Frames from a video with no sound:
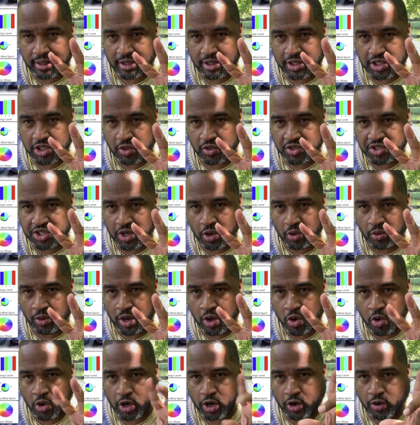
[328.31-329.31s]
So it's no
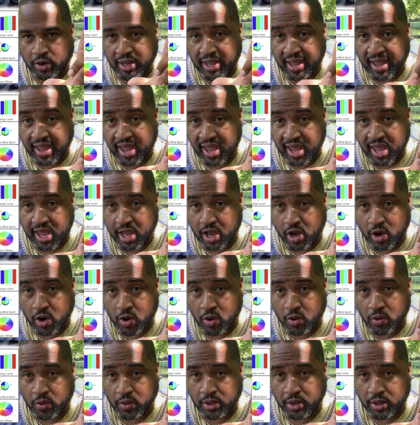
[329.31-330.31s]
longer an
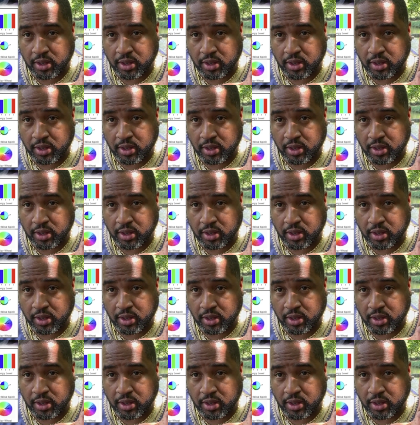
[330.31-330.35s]
L.